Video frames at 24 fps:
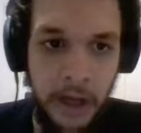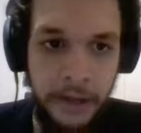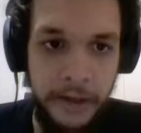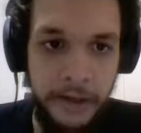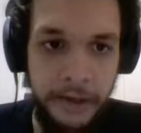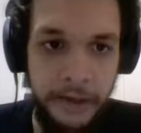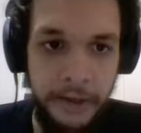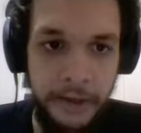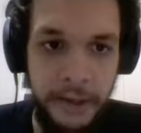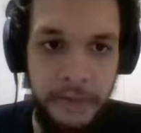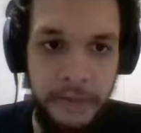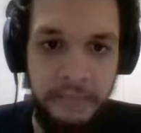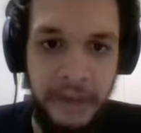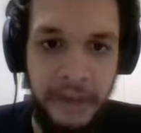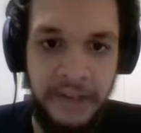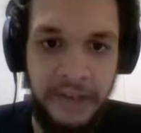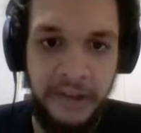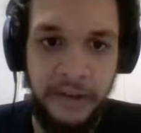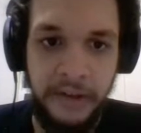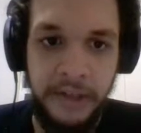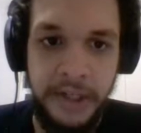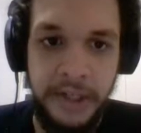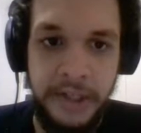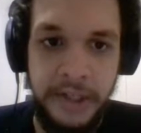you're just
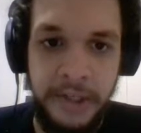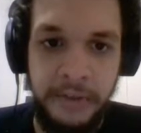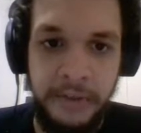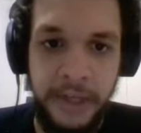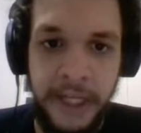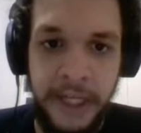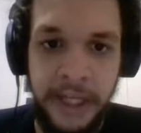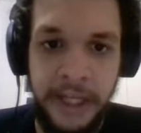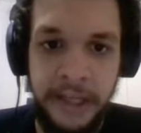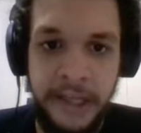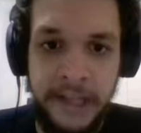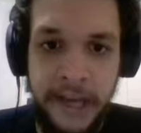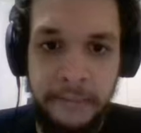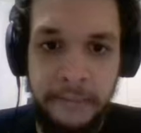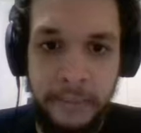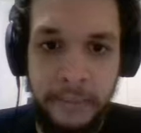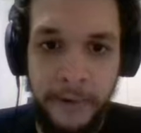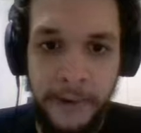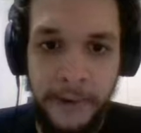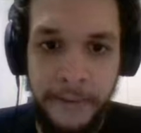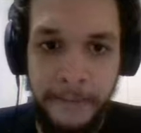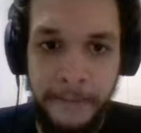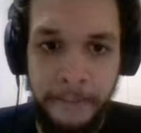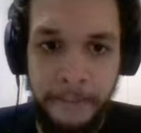basically doing it at that
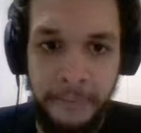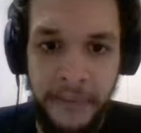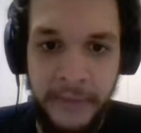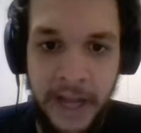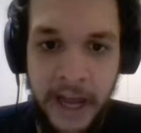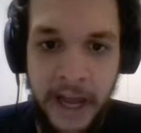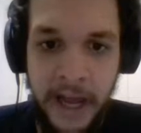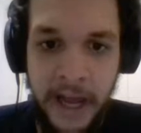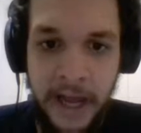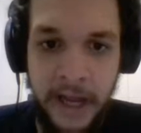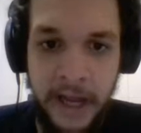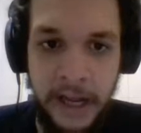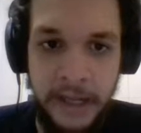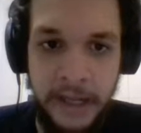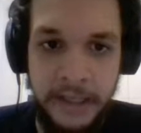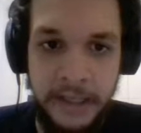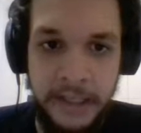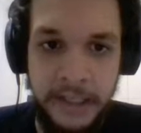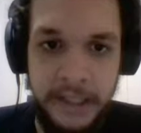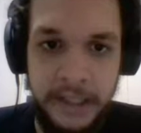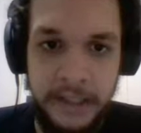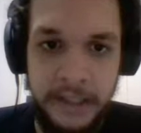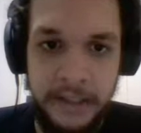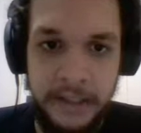point,
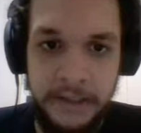and